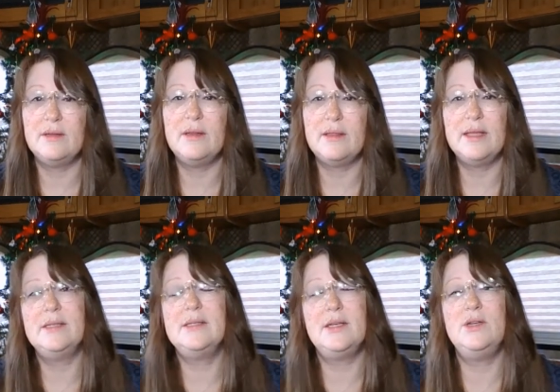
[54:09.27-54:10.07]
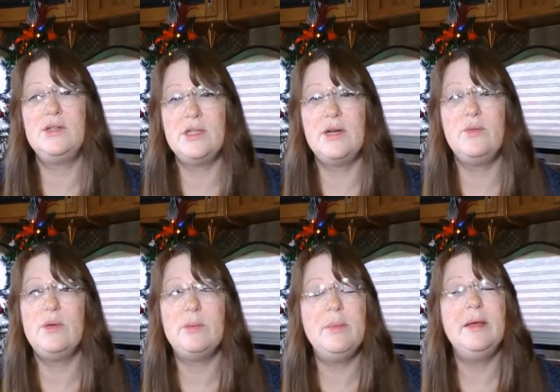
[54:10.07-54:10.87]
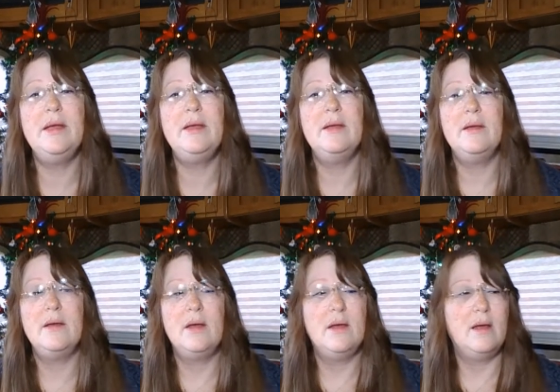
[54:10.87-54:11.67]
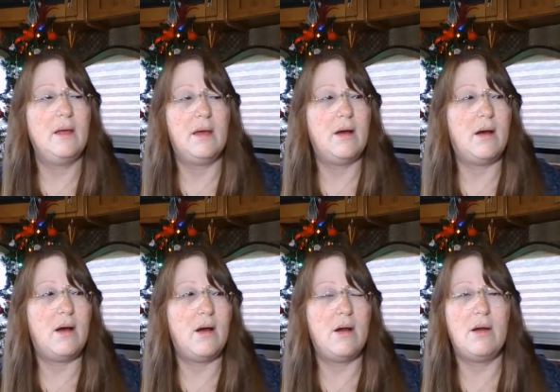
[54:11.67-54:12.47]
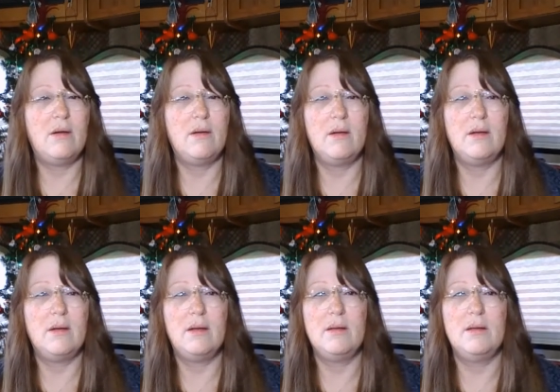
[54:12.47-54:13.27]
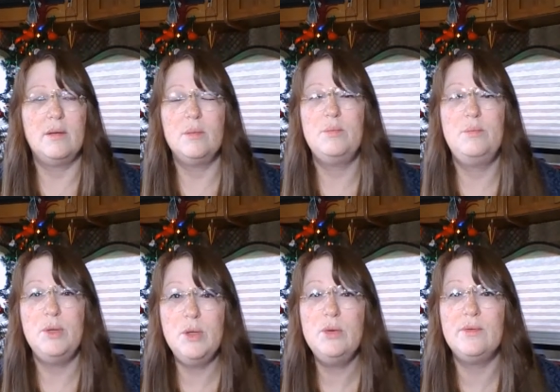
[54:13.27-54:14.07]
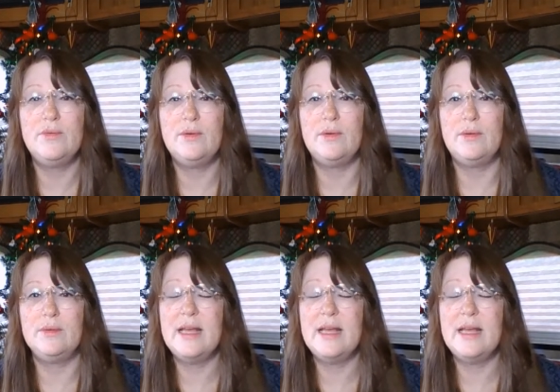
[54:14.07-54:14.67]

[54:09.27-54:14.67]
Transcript: The things that you shared with me are beautiful.